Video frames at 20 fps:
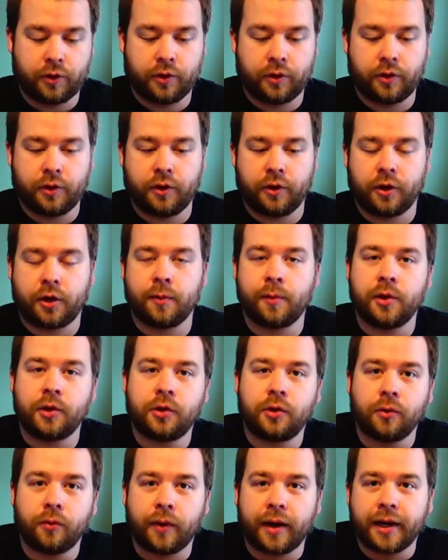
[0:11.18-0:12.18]
There can be
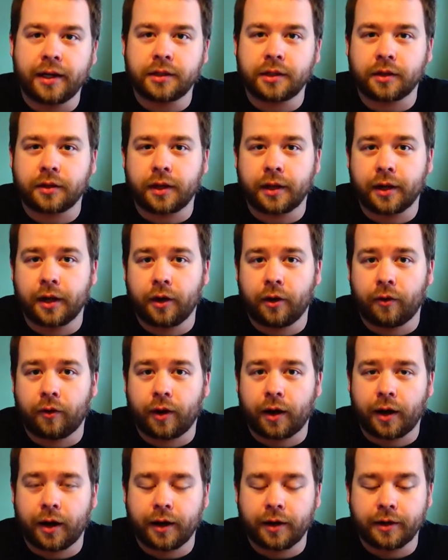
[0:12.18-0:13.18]
two ways that they go
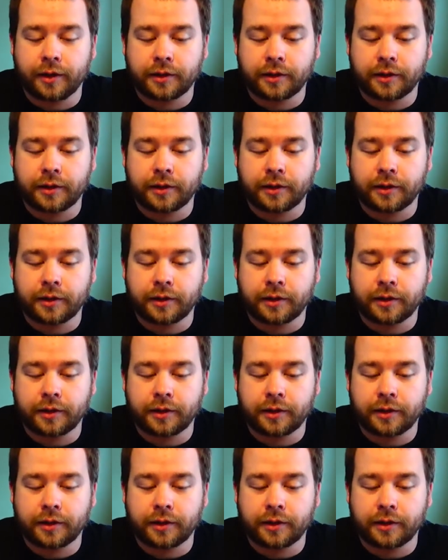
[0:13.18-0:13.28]
on.